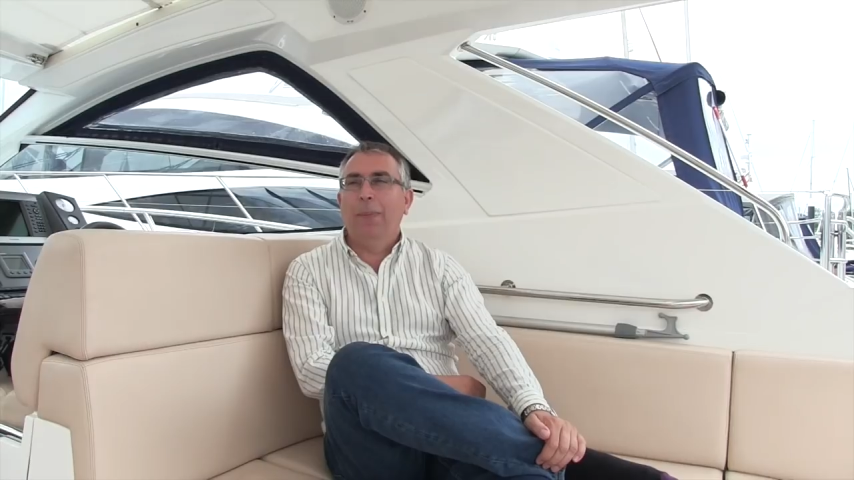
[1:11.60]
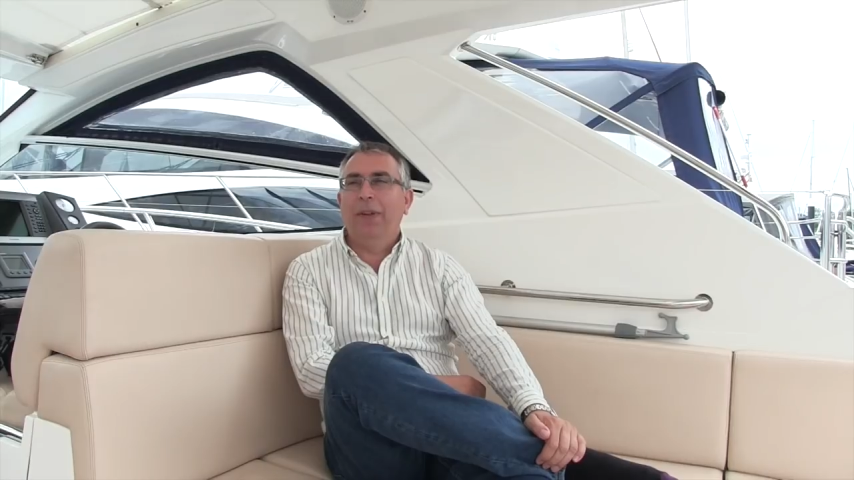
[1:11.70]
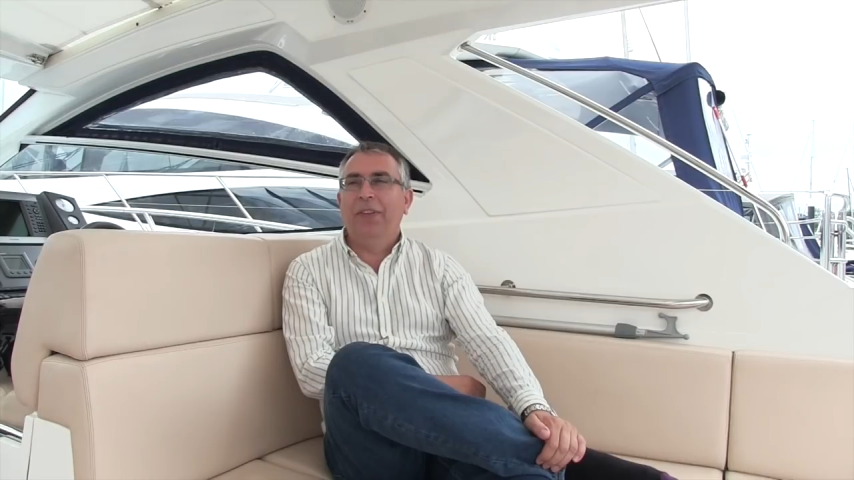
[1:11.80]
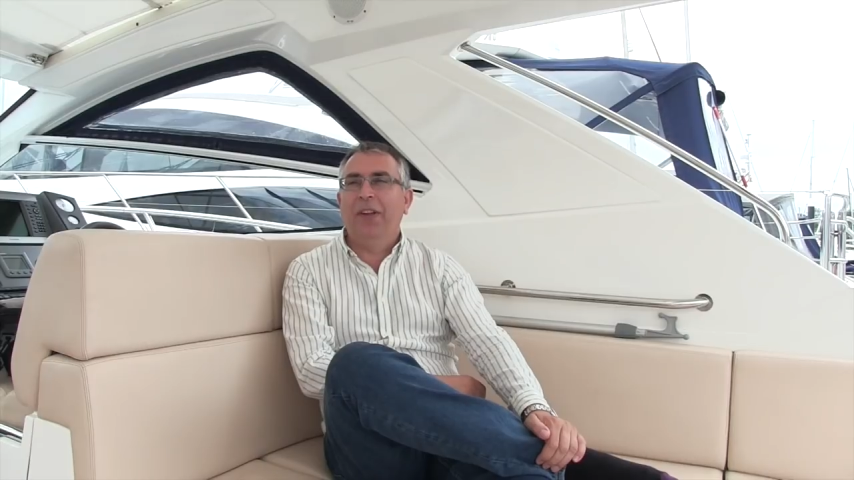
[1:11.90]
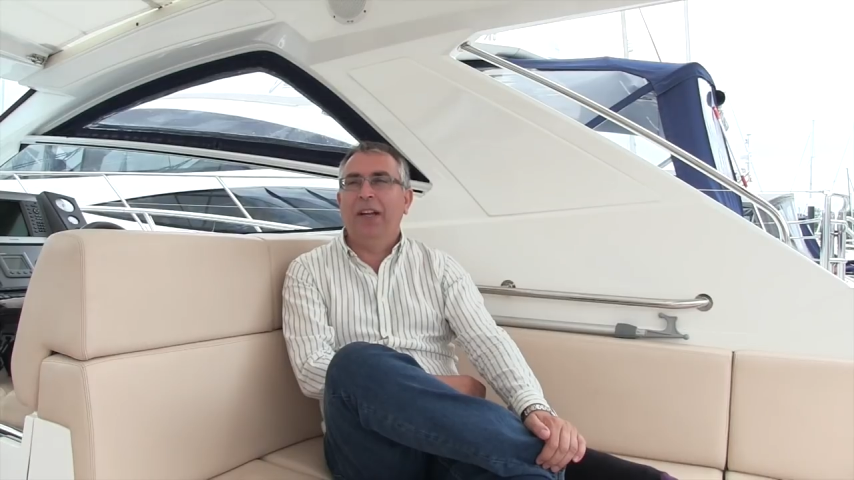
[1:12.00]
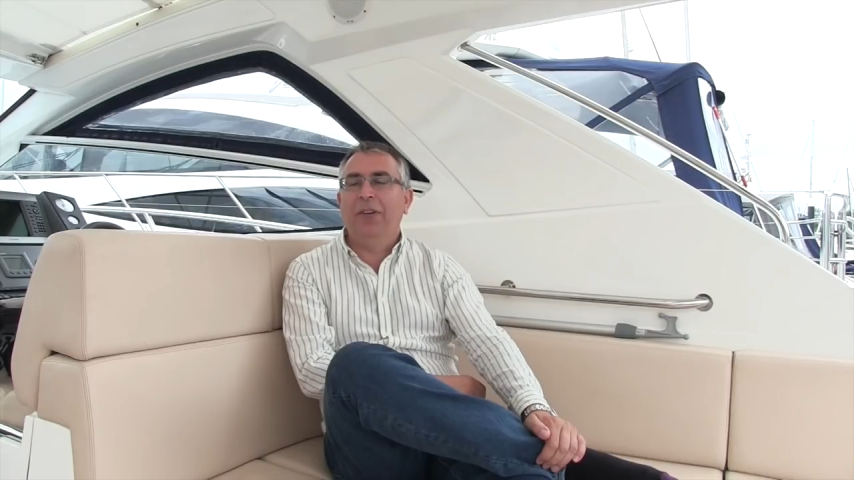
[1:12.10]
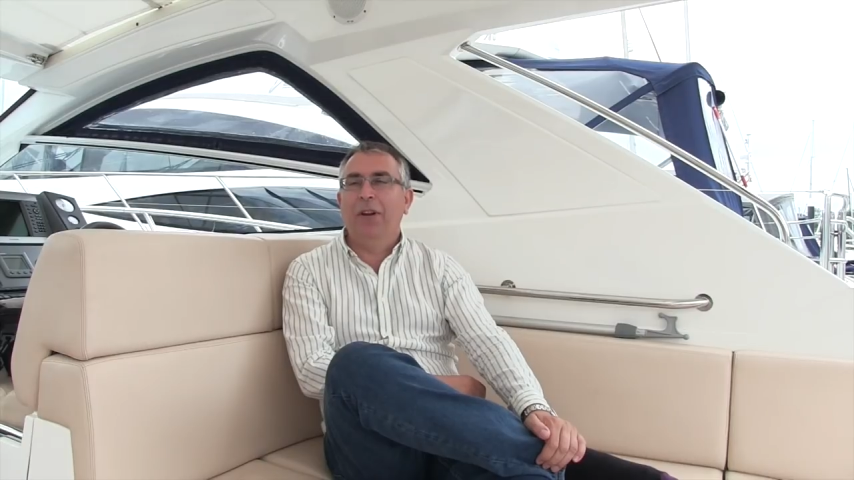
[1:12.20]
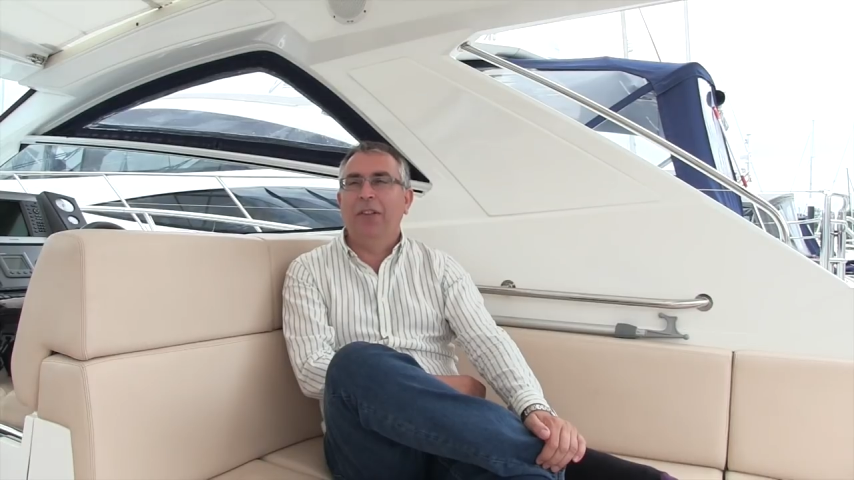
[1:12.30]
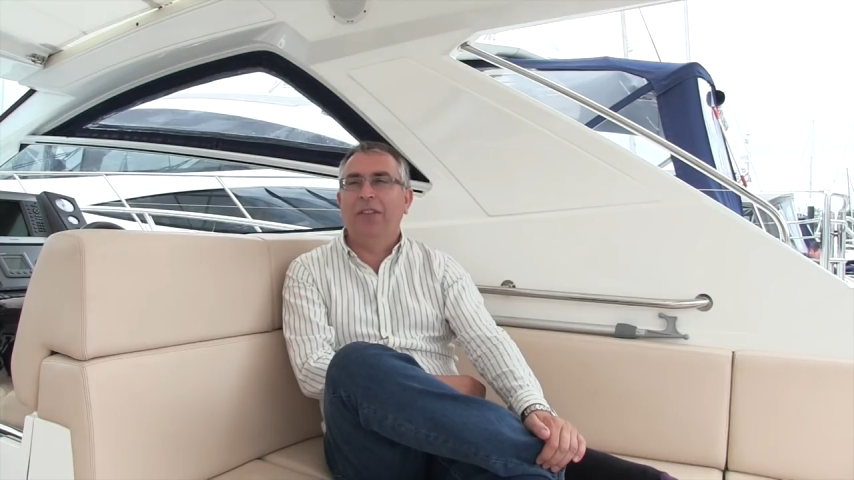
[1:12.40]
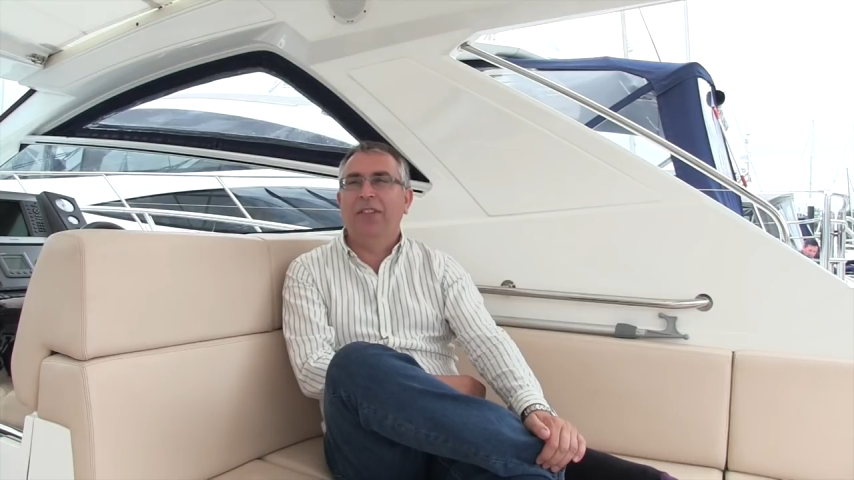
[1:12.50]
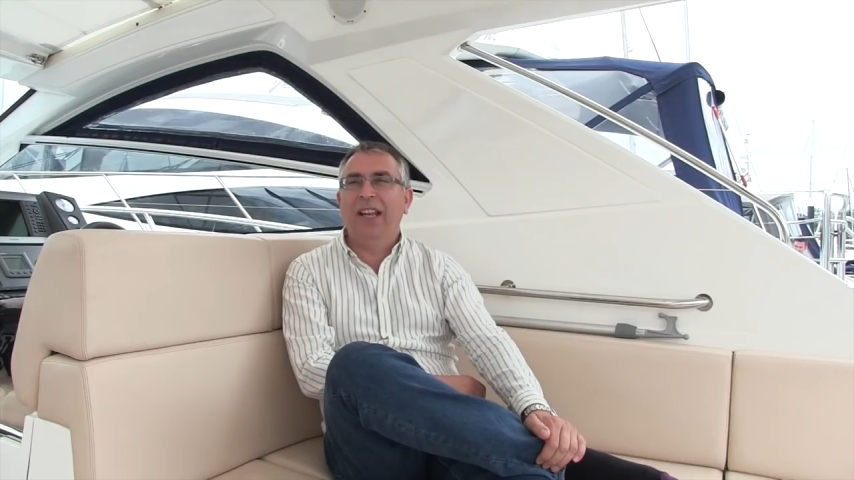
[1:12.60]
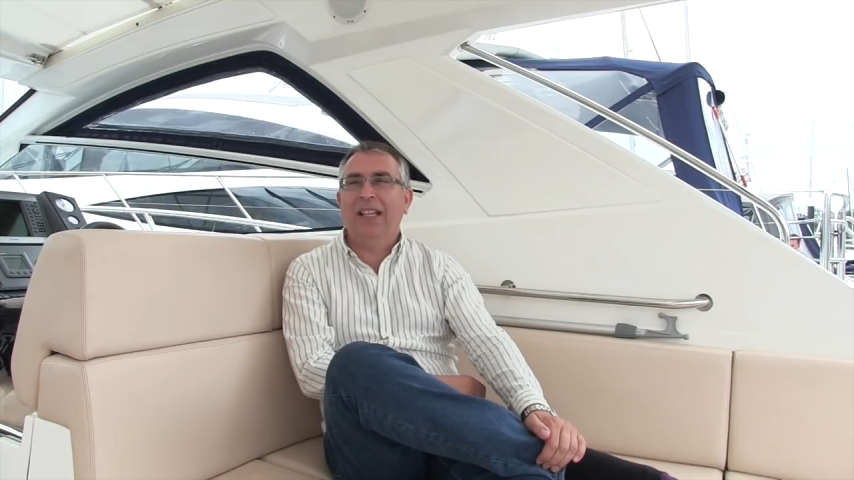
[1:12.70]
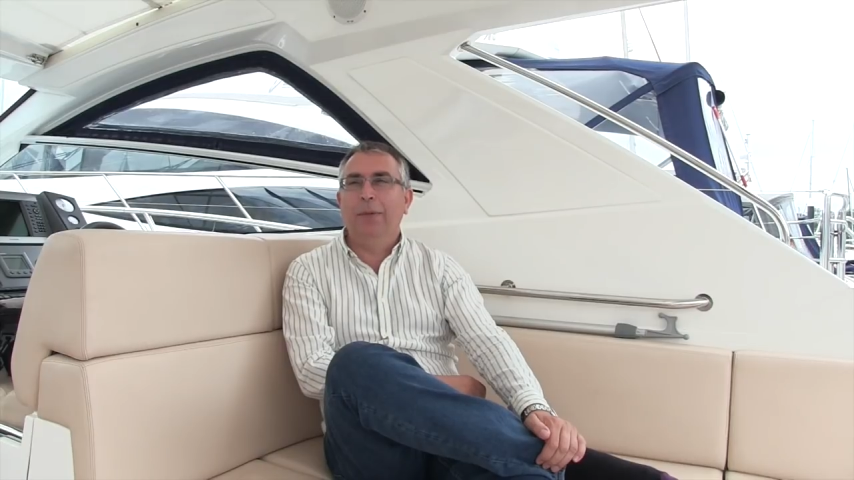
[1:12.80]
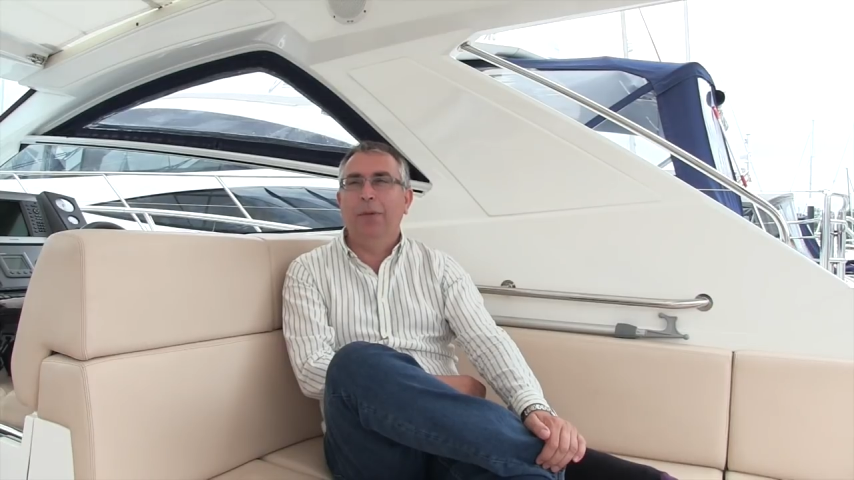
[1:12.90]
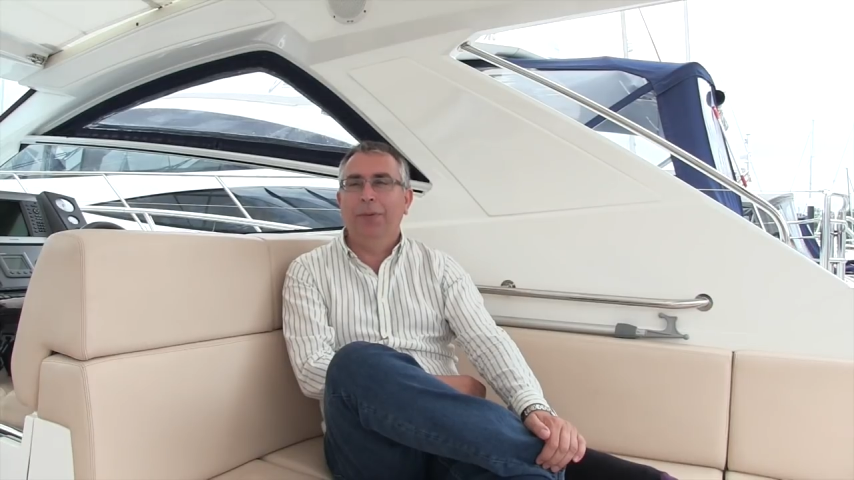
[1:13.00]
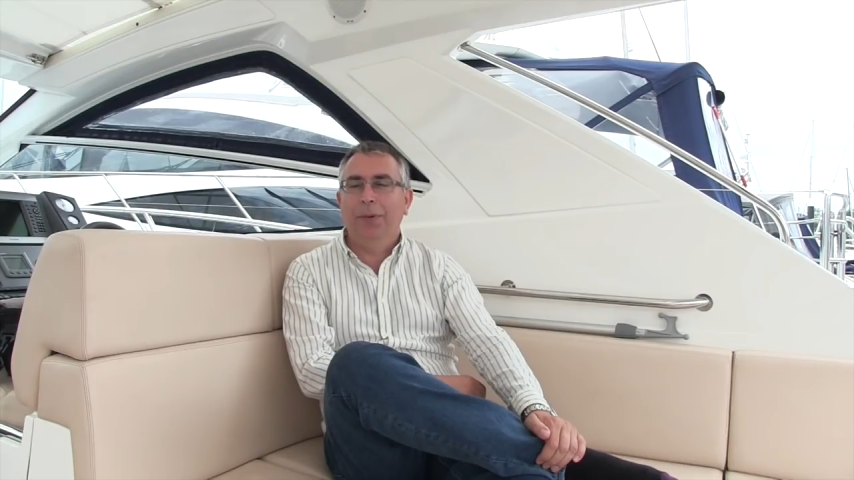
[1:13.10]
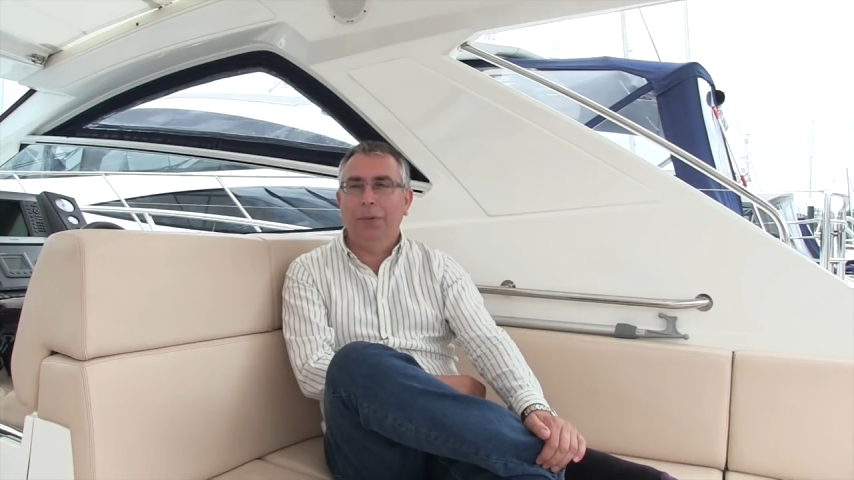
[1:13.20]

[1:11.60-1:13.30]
up inside rather than taking them off